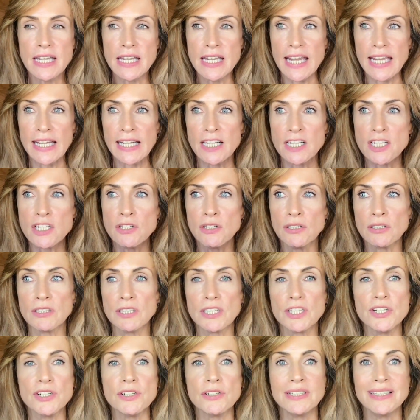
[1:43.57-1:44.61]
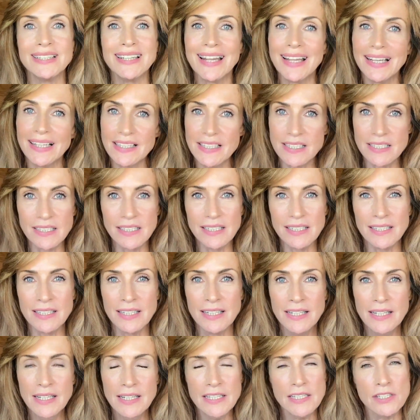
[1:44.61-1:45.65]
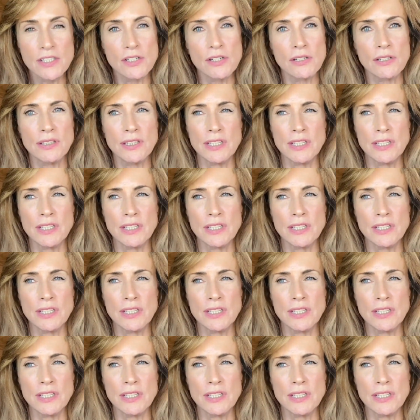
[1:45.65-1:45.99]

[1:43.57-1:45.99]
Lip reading: And it's not that you're lazy, it's not